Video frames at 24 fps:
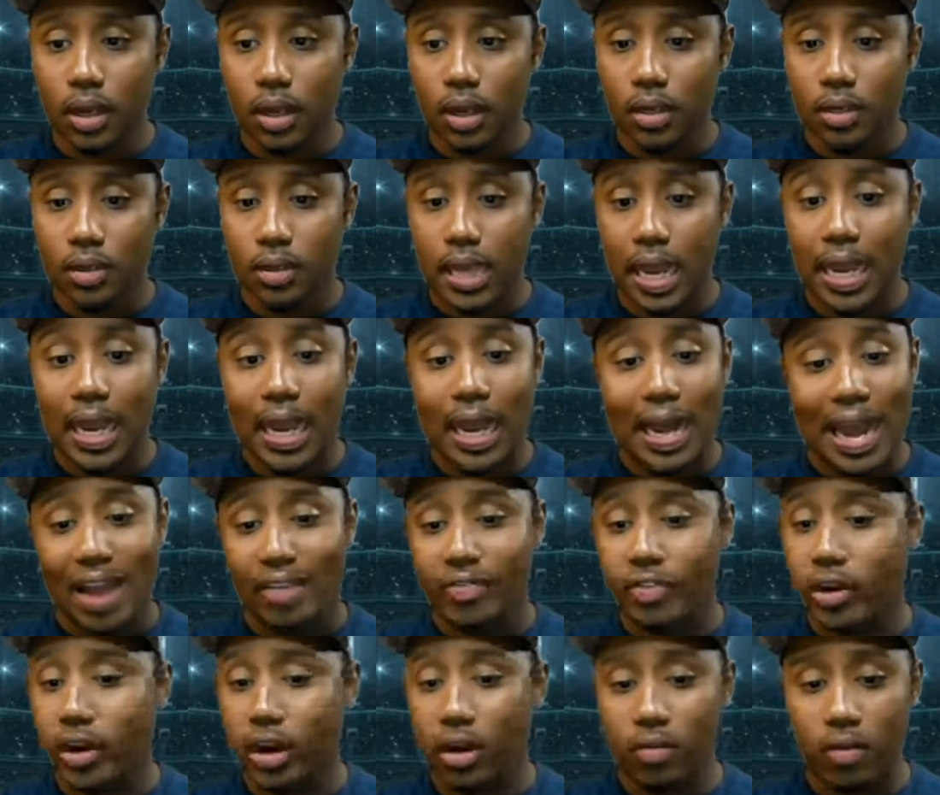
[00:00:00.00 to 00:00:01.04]
They got
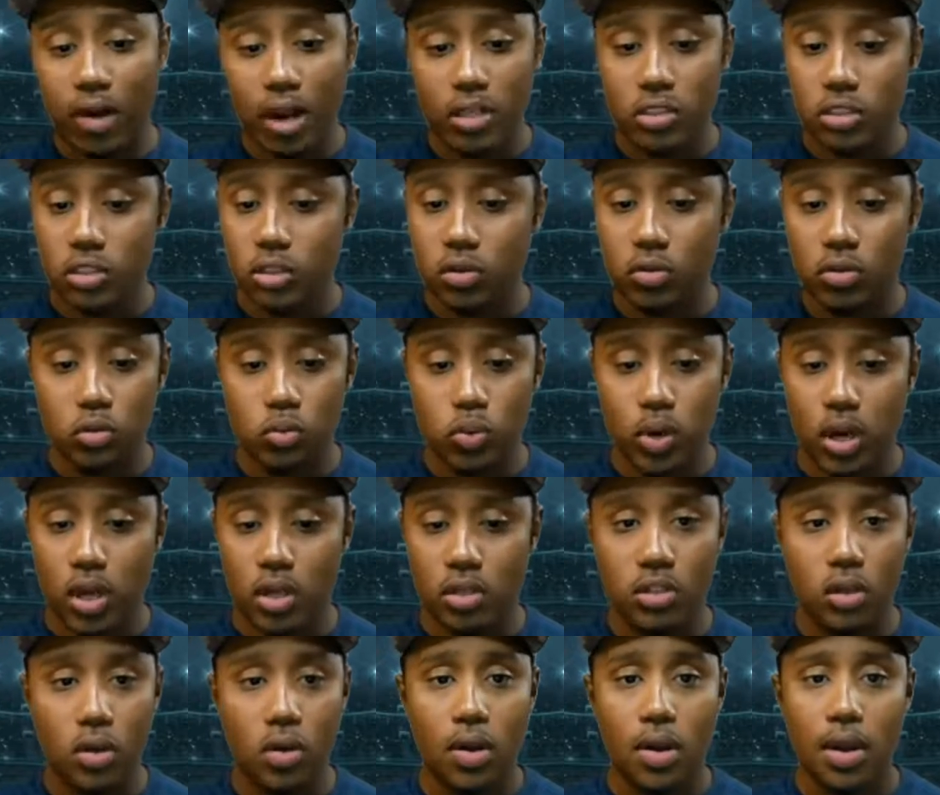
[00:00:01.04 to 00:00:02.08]
after Aaron Rodgers too as
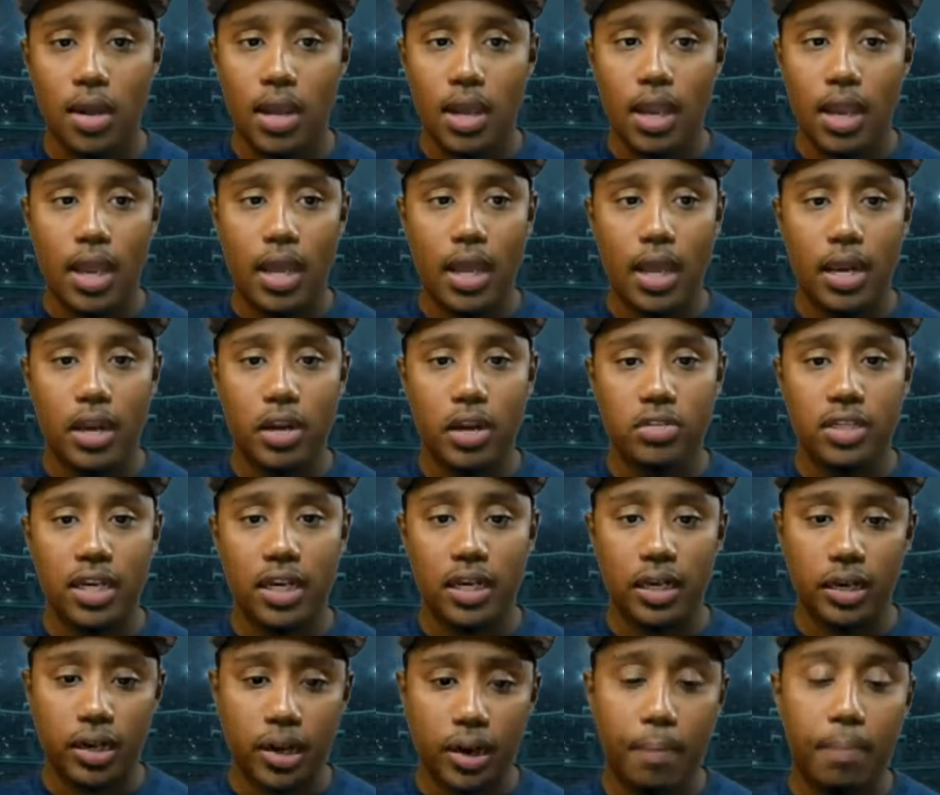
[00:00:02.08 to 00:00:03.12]
well. So and their
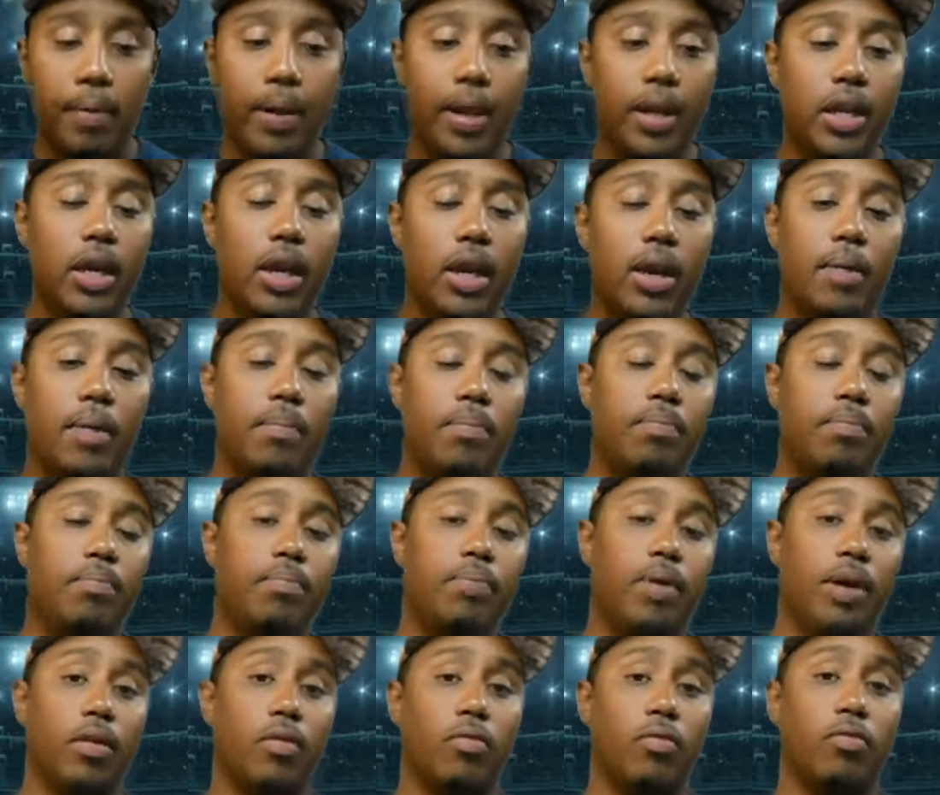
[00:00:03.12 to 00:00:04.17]
secondary played a
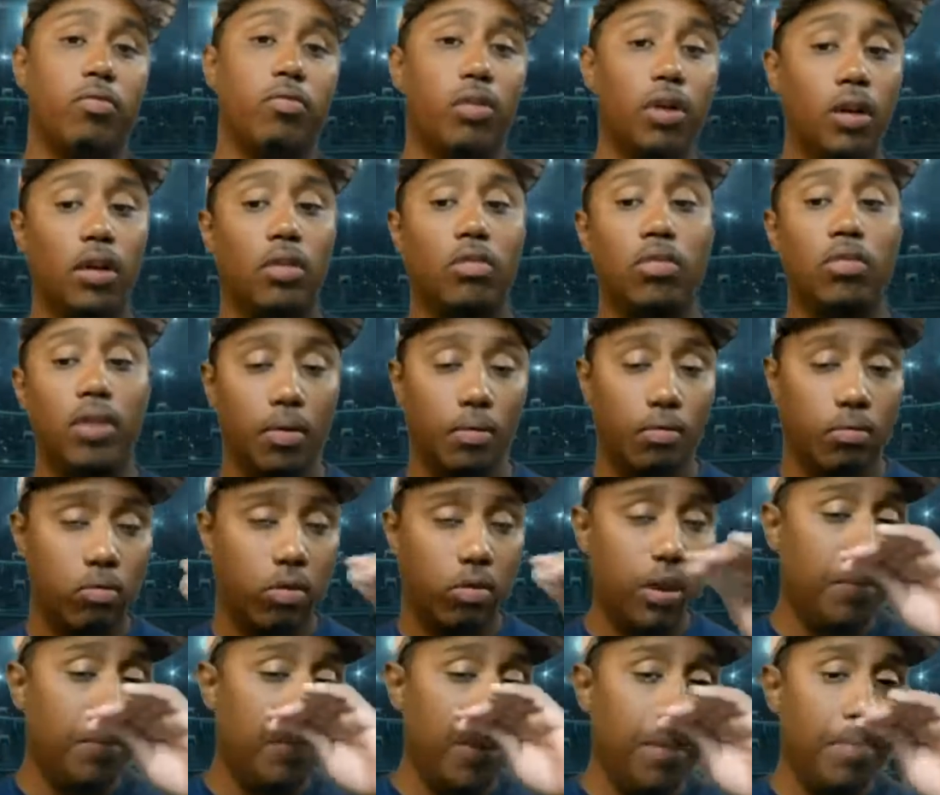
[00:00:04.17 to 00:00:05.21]

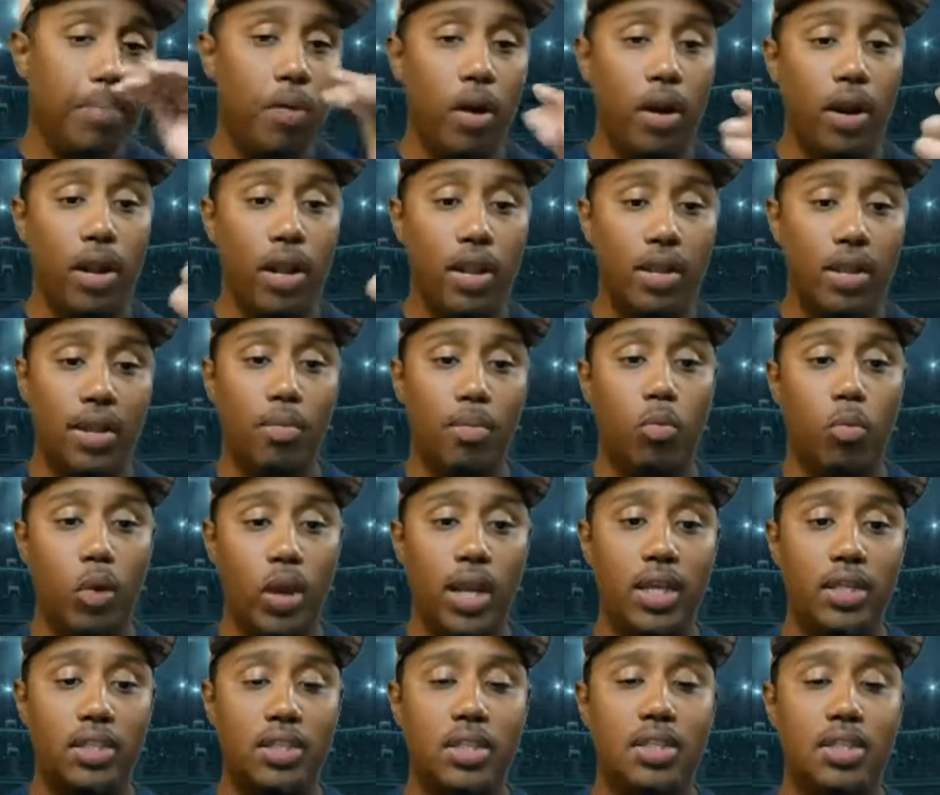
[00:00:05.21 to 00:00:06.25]
really big part in them
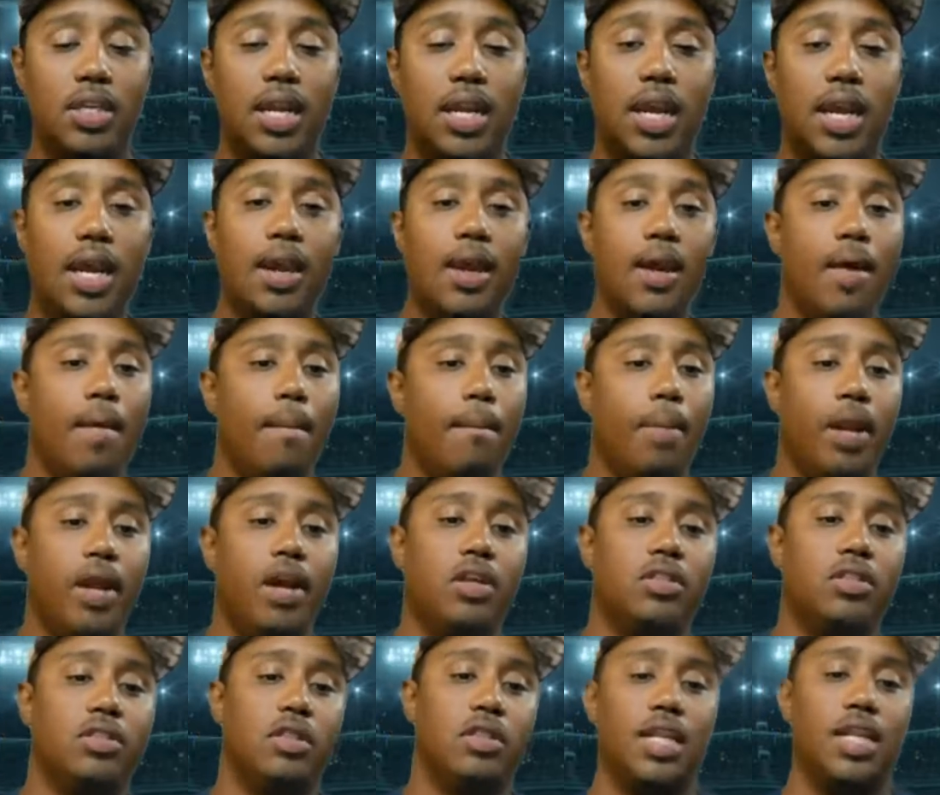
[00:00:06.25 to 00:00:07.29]
winning to today. But here's
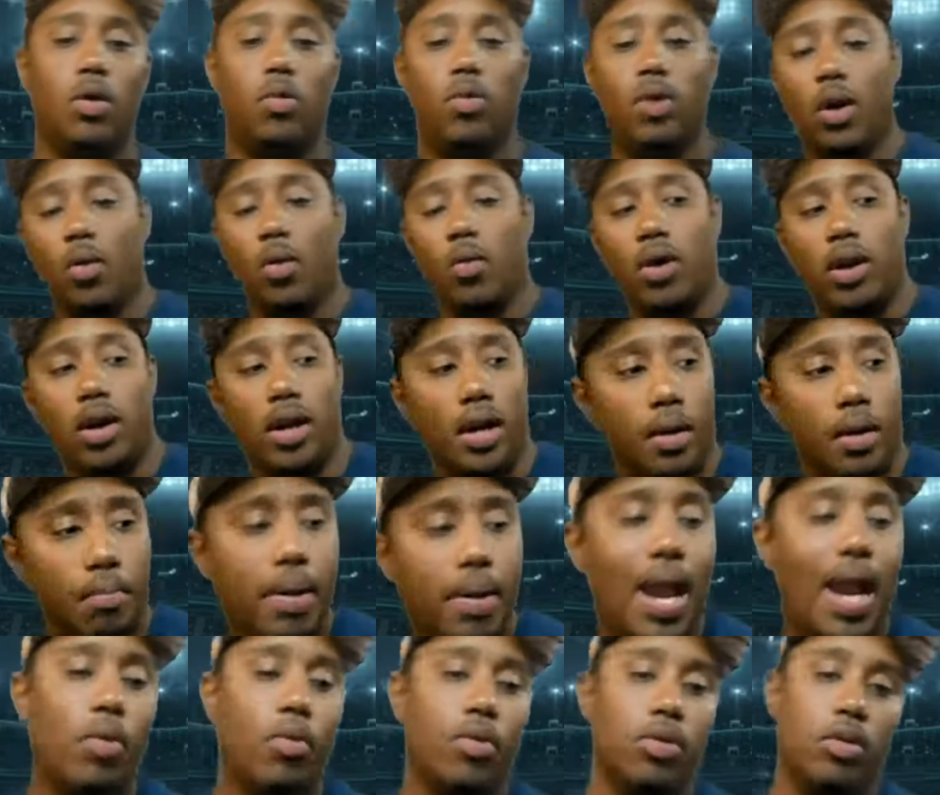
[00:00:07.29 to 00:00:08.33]
the thing: what I want to
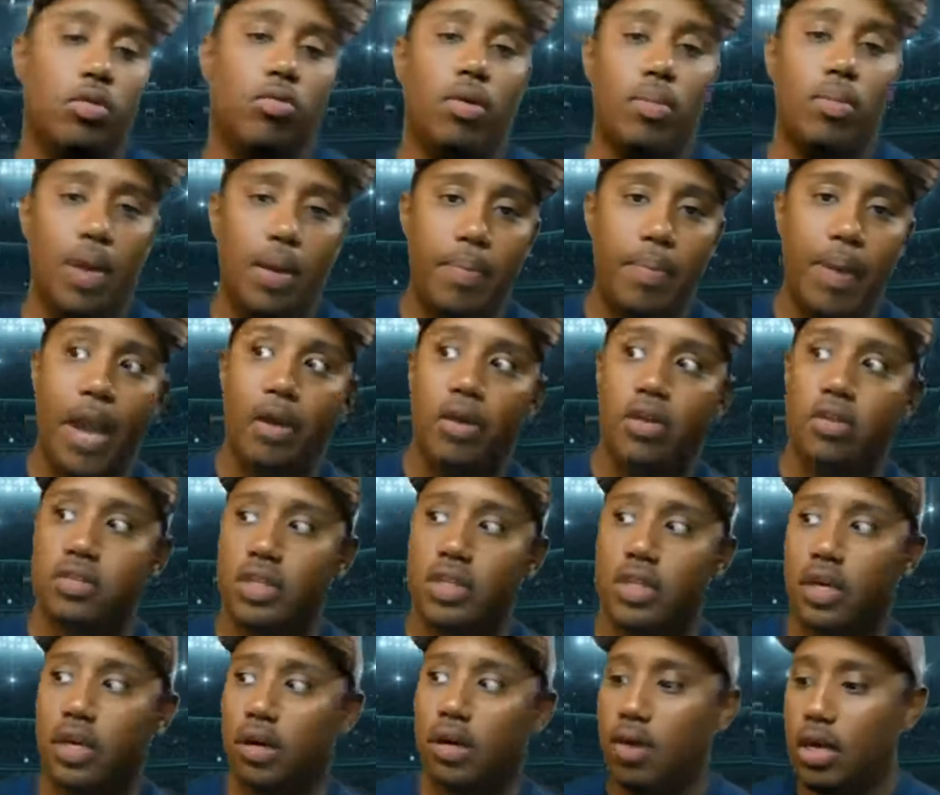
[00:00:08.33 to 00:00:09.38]
unpack with the Green Bay Packers and
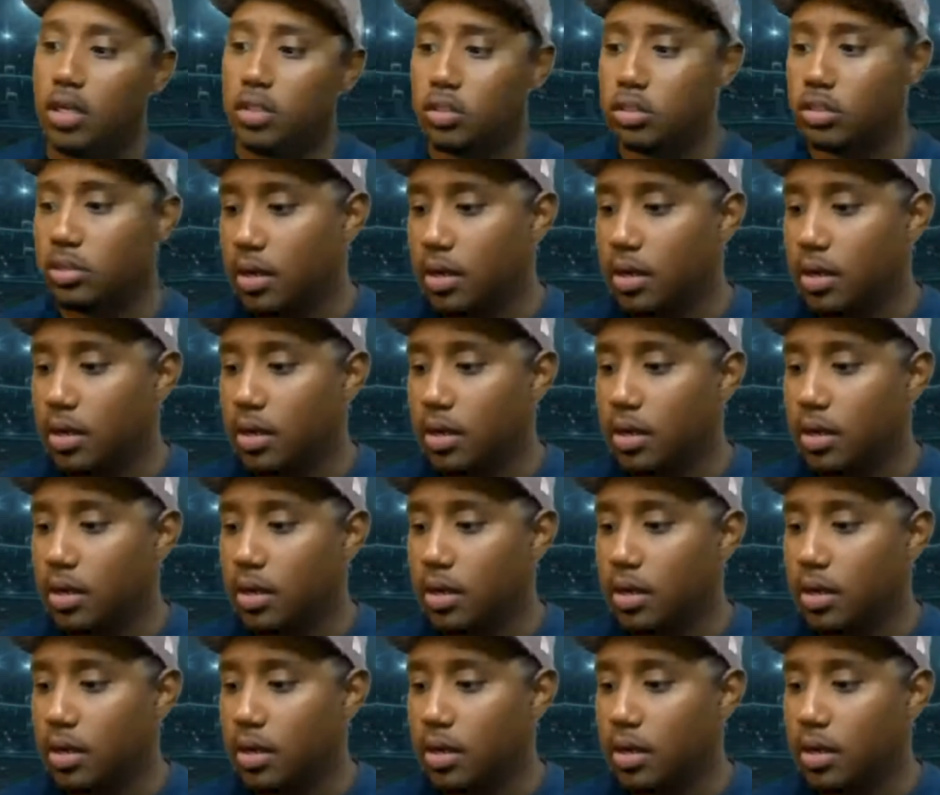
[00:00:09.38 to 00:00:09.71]
Aaron Rodgers.